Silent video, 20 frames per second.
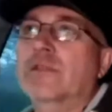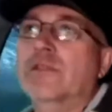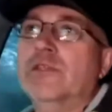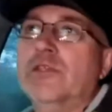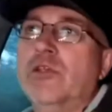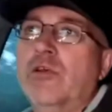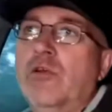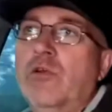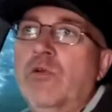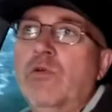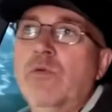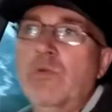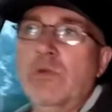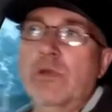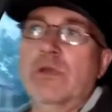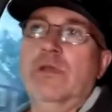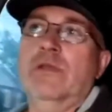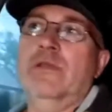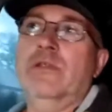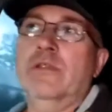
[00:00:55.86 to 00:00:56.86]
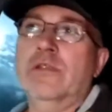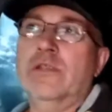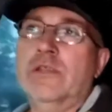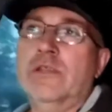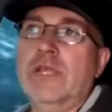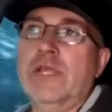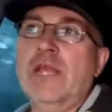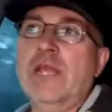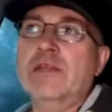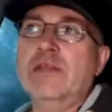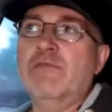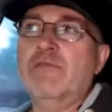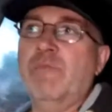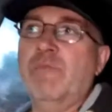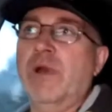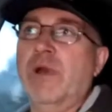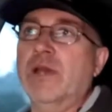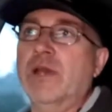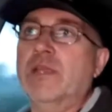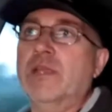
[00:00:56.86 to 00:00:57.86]
So, the end of
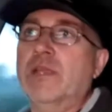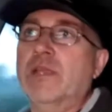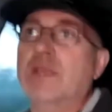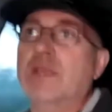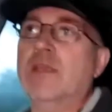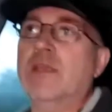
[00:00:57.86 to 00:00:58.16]
my